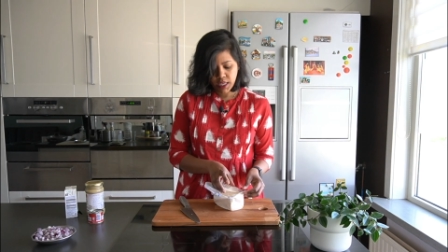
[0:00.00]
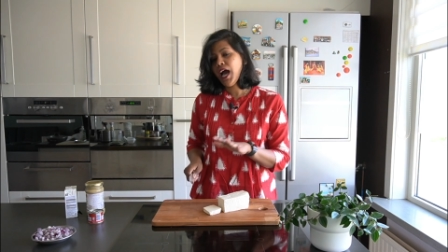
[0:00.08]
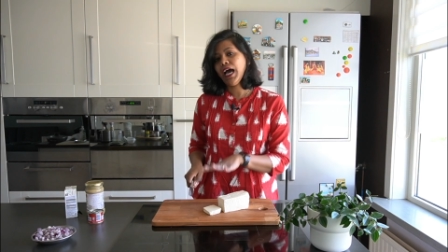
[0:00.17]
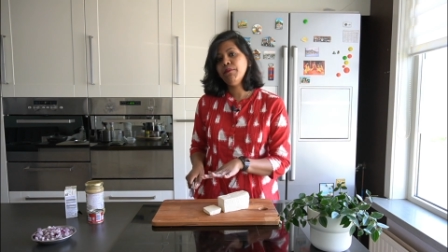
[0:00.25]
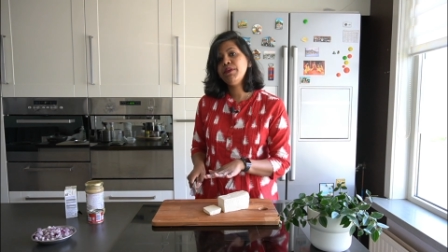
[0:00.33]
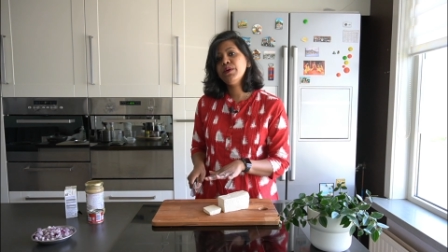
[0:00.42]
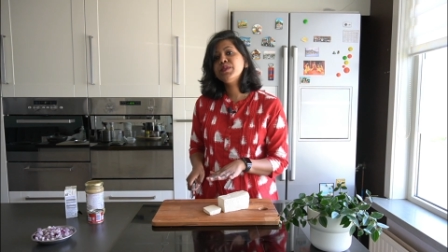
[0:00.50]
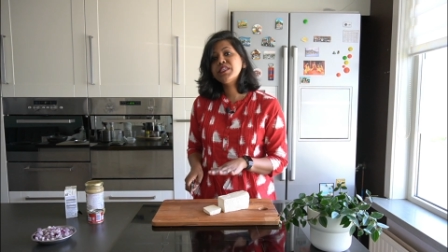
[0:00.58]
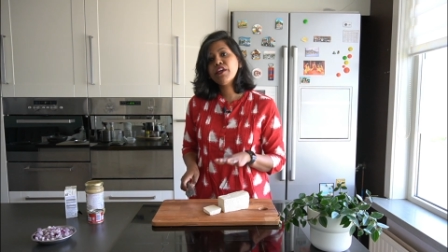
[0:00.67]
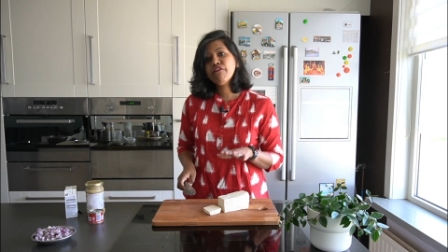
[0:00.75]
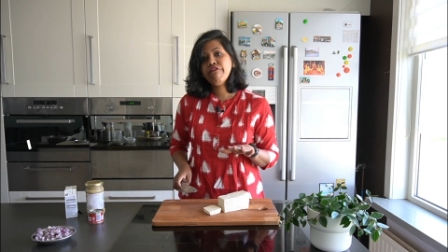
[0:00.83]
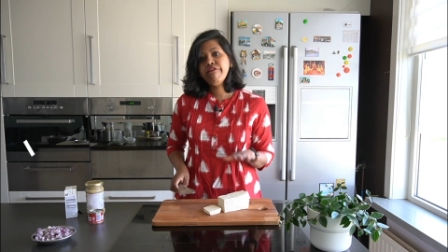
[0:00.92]
I'm
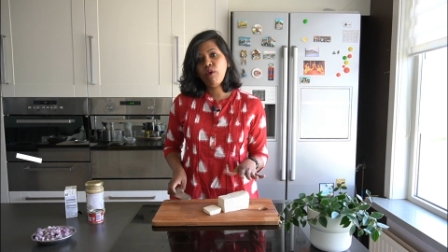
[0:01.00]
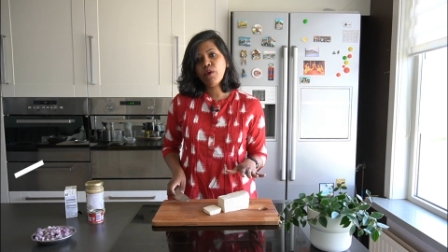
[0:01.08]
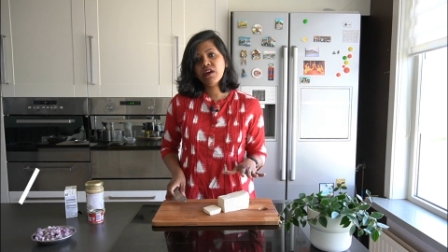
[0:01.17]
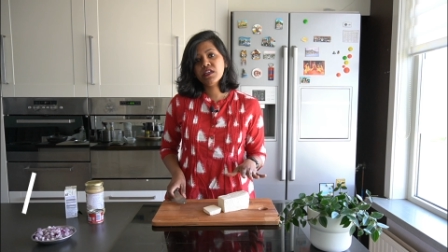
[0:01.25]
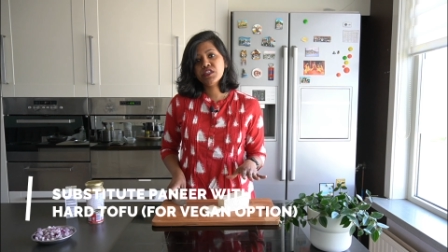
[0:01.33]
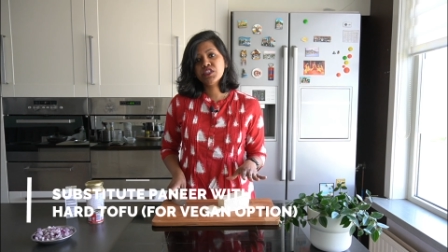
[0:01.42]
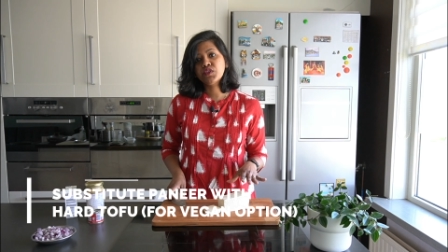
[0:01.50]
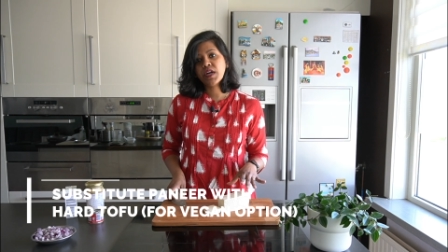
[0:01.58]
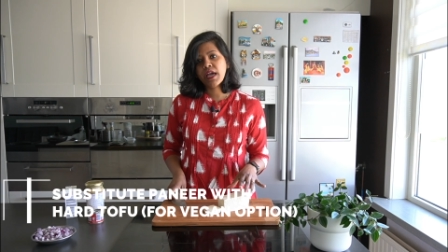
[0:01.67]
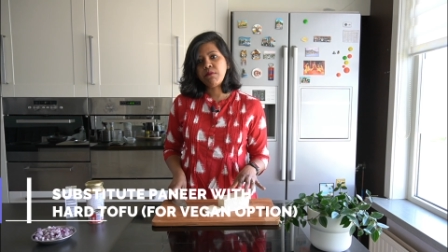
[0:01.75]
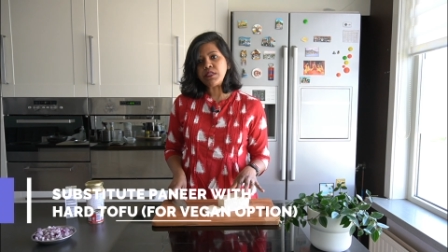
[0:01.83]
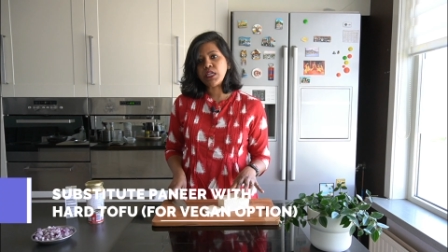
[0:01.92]
using 400
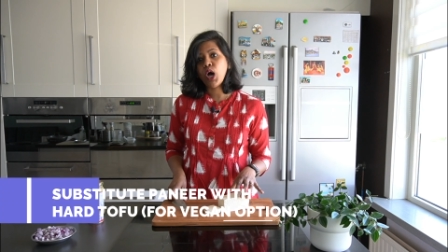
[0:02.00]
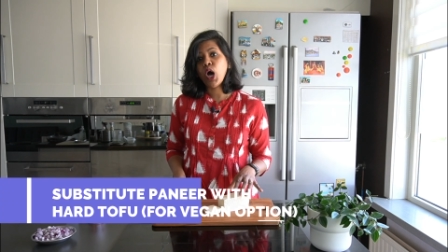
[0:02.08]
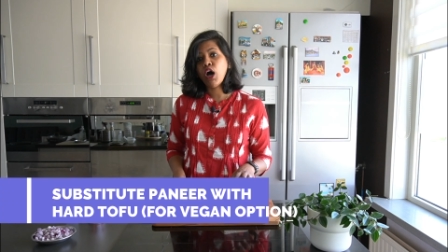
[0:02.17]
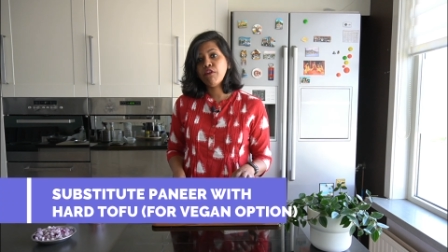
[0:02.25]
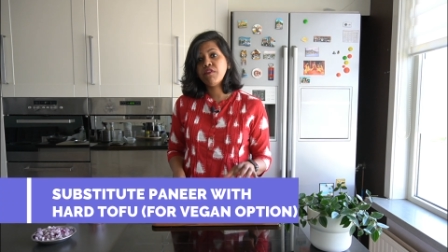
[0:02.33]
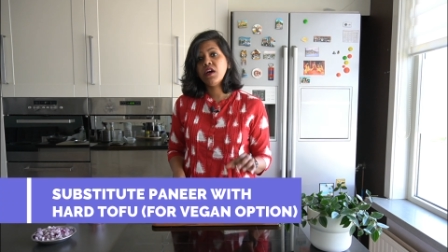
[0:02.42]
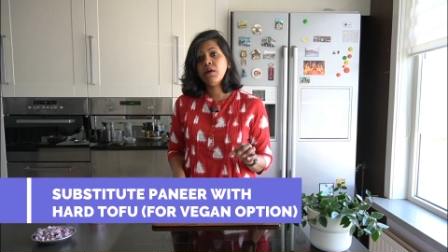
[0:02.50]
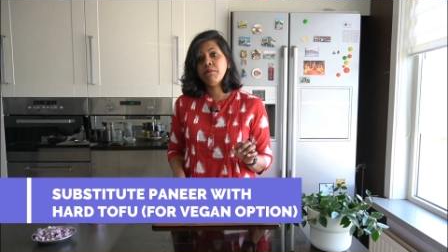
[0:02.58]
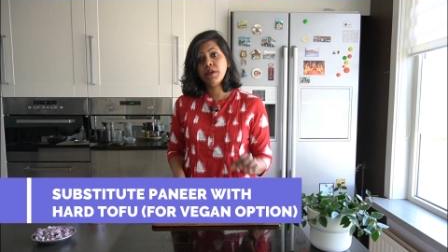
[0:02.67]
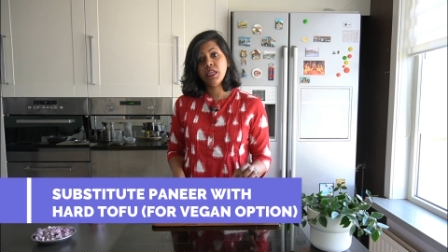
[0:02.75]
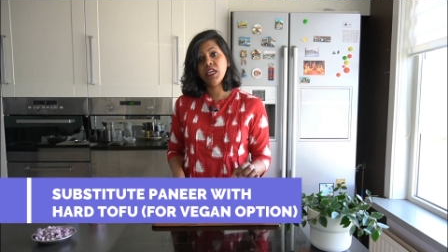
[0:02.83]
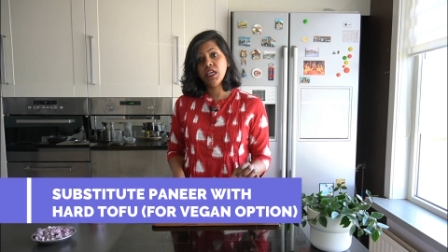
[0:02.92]
grams of
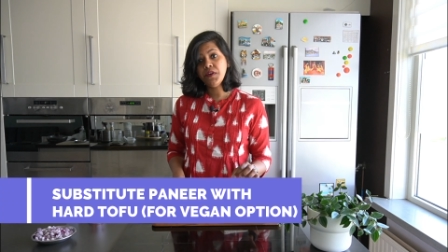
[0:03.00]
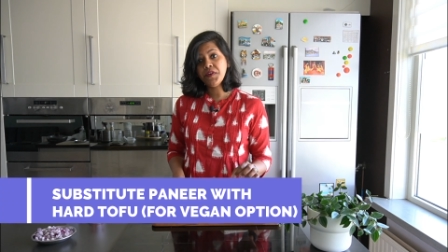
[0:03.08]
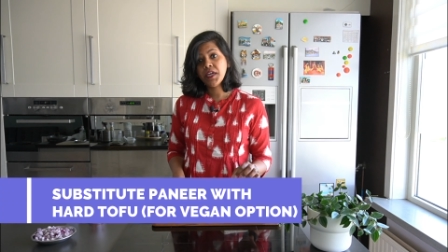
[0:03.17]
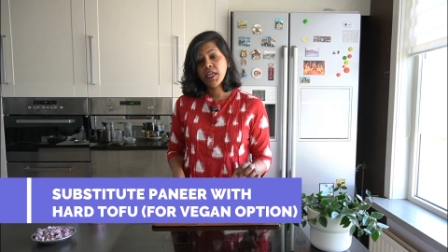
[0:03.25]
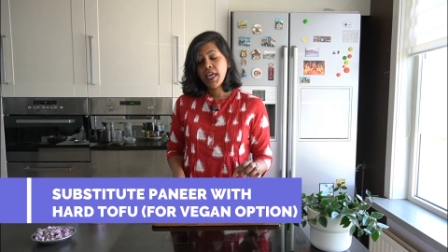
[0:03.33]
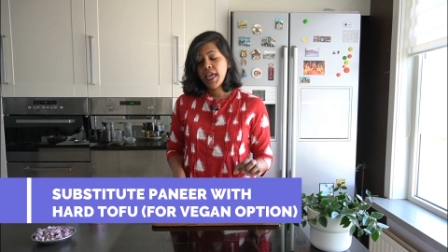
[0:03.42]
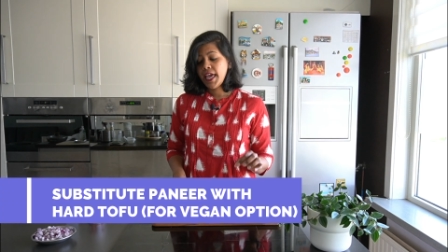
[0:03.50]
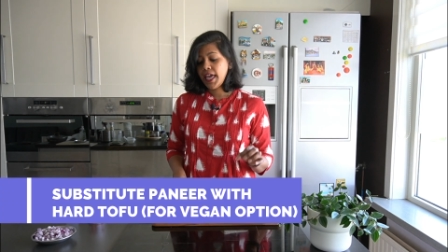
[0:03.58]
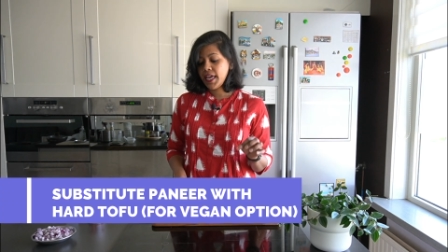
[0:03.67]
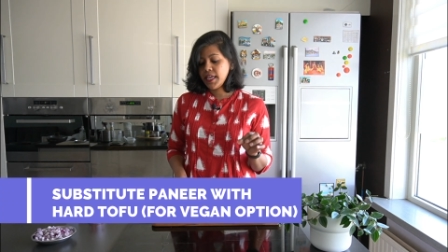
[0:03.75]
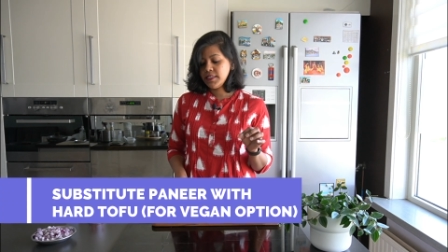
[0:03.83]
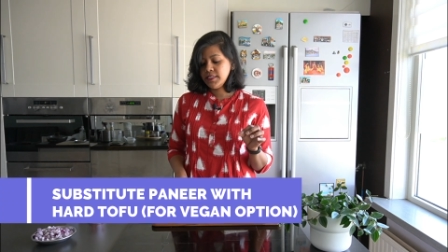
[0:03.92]
paneer,
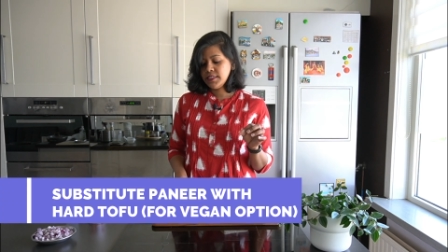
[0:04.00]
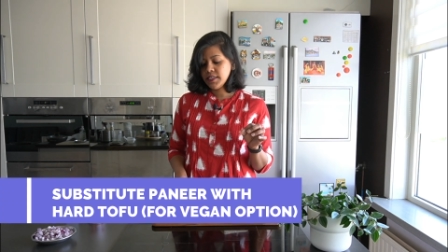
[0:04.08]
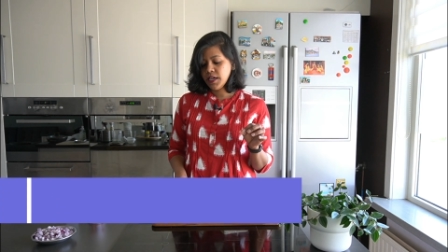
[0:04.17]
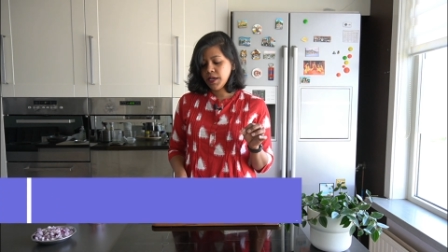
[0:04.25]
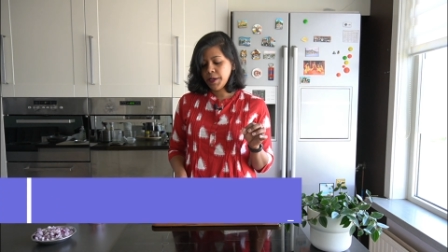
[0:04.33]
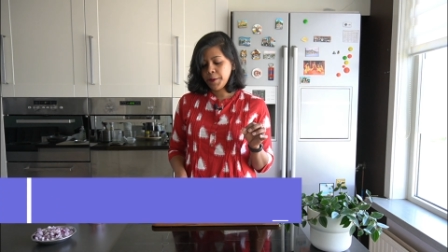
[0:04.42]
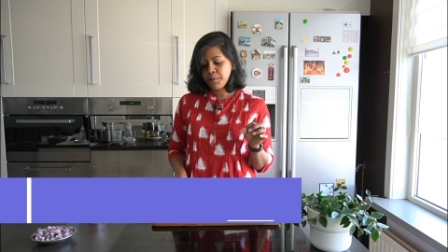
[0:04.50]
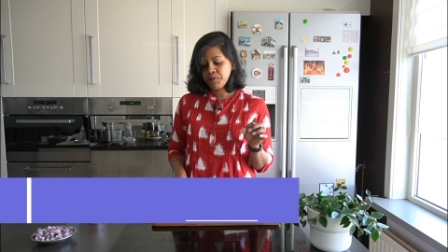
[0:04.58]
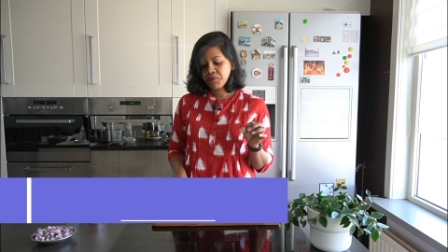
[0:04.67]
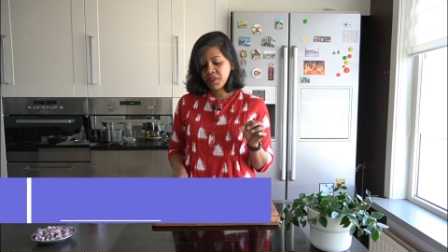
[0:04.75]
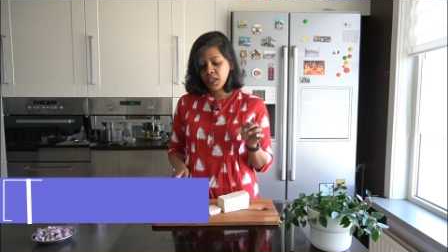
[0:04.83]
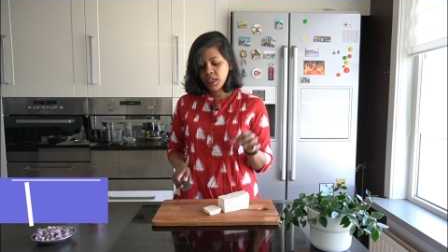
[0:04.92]
and
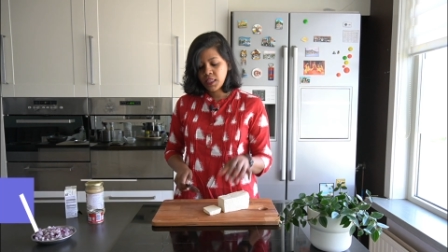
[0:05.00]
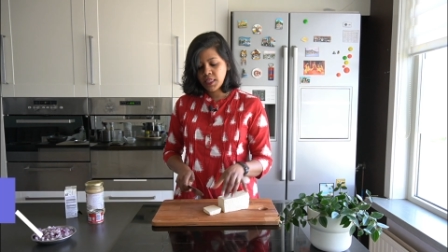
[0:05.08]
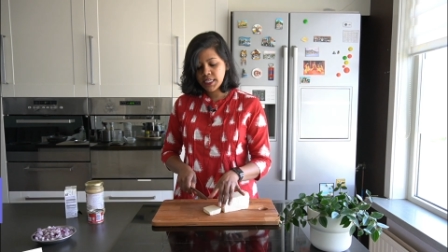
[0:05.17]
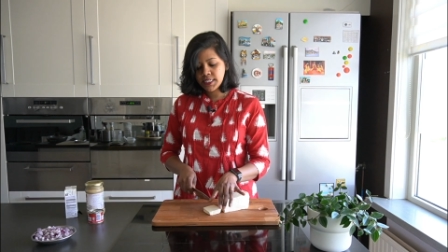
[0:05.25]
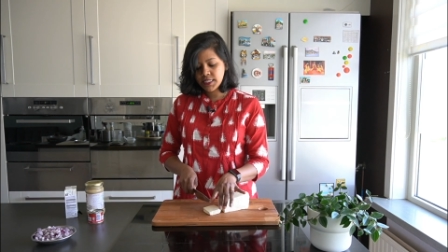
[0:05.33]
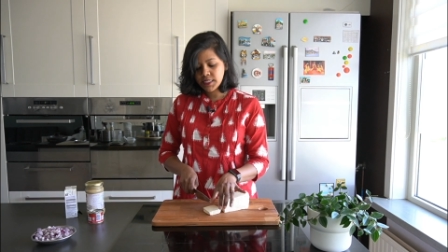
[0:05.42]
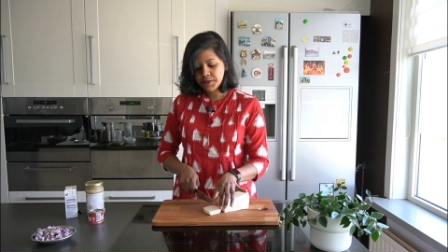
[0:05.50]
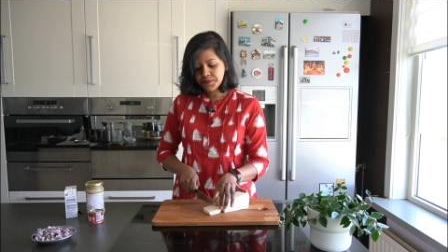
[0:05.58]
this